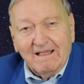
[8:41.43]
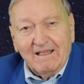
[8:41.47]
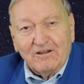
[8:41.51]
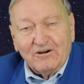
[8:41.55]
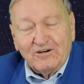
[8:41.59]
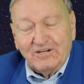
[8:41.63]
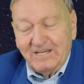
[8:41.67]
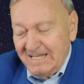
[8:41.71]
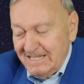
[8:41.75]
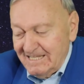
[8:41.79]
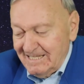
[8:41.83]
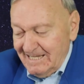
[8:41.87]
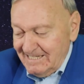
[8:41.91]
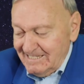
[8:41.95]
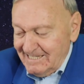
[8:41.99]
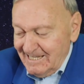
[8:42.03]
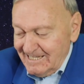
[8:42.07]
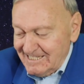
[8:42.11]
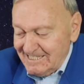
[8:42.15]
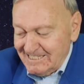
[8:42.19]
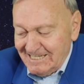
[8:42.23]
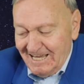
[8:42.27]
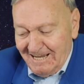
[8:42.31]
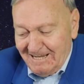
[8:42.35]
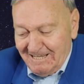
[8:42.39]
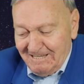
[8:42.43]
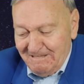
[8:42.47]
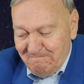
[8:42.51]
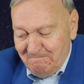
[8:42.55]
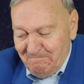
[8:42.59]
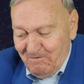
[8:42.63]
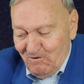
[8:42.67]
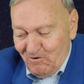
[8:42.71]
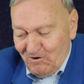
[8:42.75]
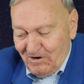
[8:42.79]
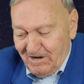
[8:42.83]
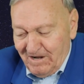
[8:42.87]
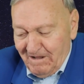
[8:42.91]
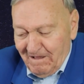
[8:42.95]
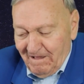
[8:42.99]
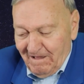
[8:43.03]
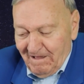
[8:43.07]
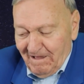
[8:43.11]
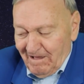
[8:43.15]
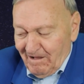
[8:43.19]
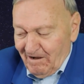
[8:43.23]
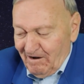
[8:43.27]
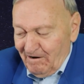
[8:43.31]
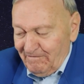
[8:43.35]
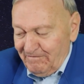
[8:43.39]
Read in the second book
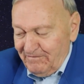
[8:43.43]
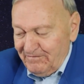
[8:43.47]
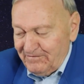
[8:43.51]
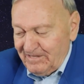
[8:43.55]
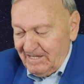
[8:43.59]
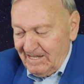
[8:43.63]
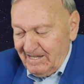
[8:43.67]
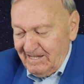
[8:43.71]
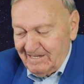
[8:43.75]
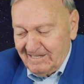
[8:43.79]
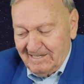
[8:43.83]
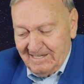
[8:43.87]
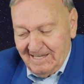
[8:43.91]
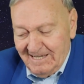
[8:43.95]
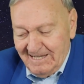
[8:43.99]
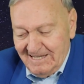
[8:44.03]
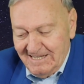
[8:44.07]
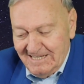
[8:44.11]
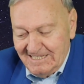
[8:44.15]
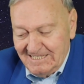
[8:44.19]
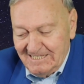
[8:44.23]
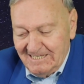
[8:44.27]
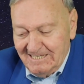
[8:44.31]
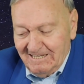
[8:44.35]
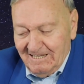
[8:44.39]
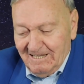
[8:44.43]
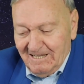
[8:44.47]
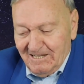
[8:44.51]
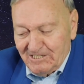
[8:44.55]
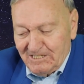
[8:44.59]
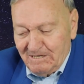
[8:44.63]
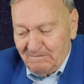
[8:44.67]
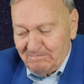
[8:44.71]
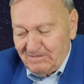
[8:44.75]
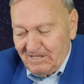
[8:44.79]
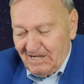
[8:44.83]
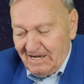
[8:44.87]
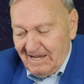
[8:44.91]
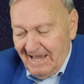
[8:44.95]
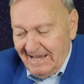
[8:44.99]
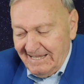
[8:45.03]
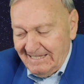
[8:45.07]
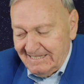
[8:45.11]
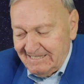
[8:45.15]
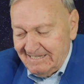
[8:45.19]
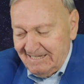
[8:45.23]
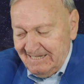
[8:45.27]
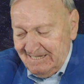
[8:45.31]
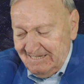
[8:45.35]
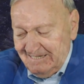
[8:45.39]
of the Kings, chapter
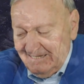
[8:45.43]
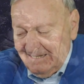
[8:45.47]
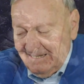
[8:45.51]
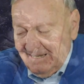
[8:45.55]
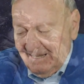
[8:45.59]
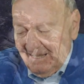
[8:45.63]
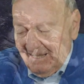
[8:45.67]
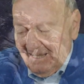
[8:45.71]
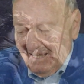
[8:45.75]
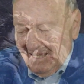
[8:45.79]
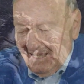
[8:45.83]
19,